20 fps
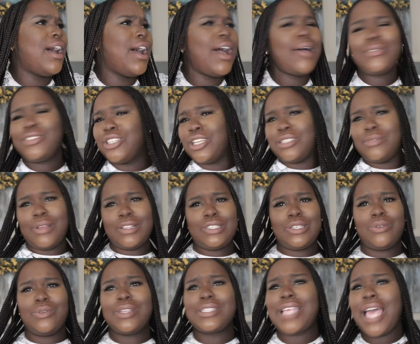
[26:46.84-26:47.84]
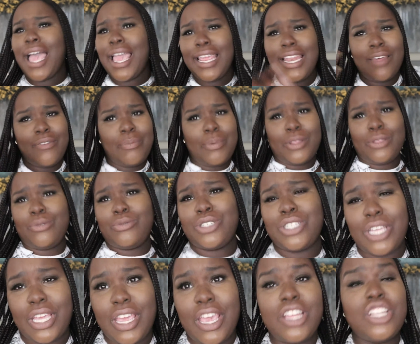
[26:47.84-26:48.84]
I was judgmental because I ain't never been through
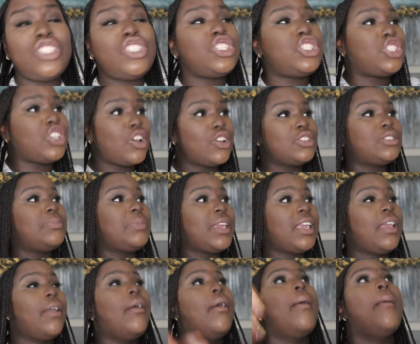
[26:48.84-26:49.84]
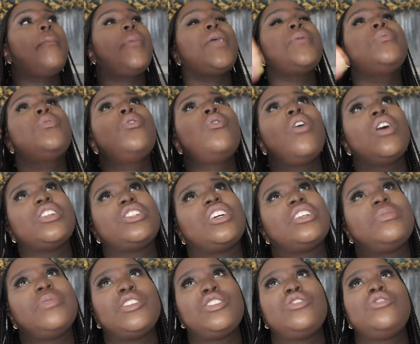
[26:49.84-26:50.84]
shit. And it just shows me, people who are
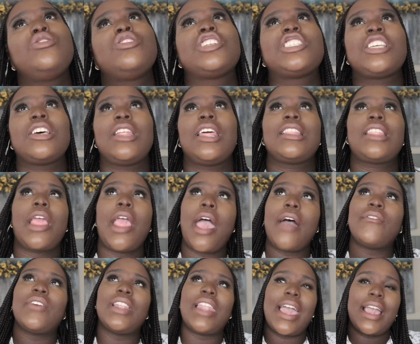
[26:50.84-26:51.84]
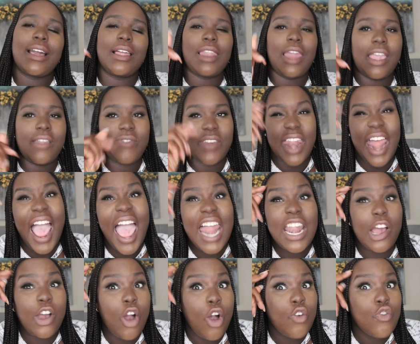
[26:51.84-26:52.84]
judgmental, you can show that they have a lack of life. And I
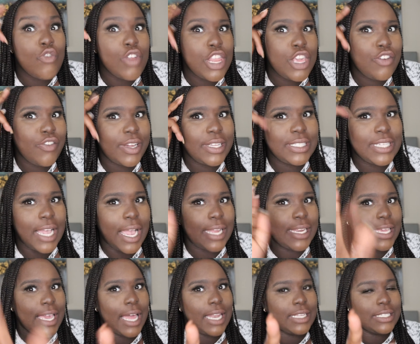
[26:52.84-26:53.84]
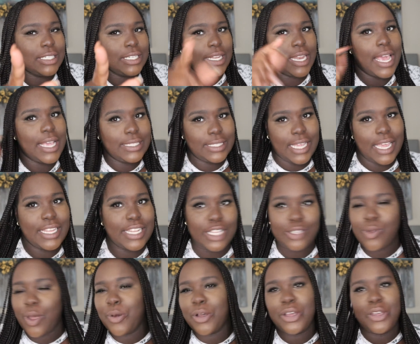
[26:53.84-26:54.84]
had a really crazy ideology last night.
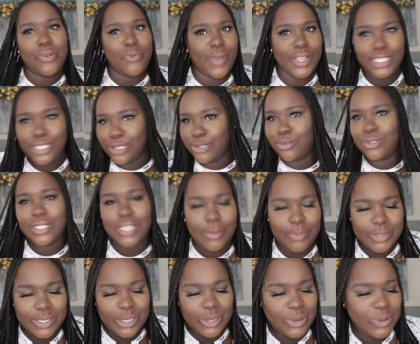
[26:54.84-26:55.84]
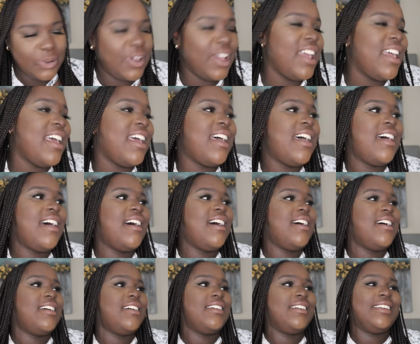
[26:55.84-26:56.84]
That's why I couldn't wait to do this episode.
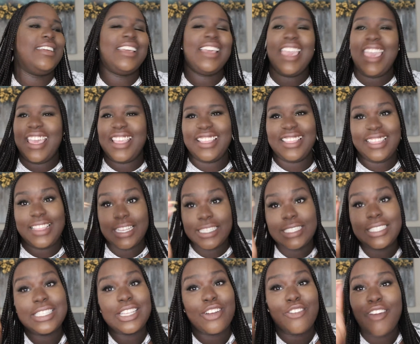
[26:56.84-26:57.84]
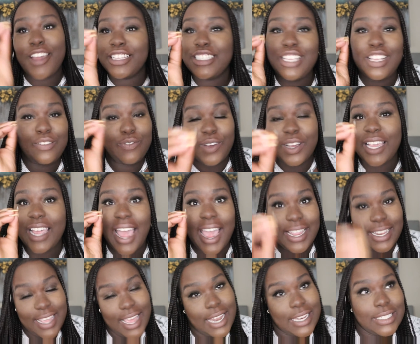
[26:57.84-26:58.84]
This is the craziest fucking
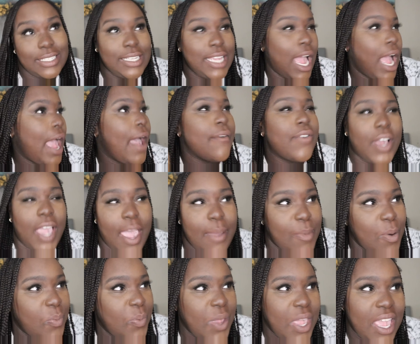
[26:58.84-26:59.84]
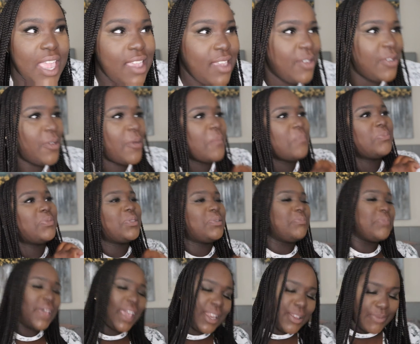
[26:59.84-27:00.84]
ideology I ever came up with.
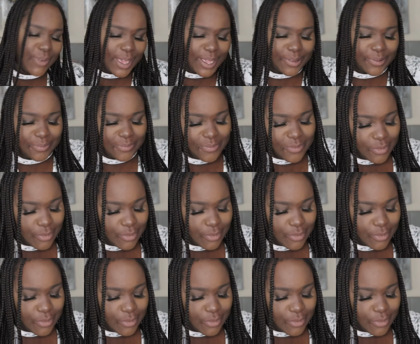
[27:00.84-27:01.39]
But anyway.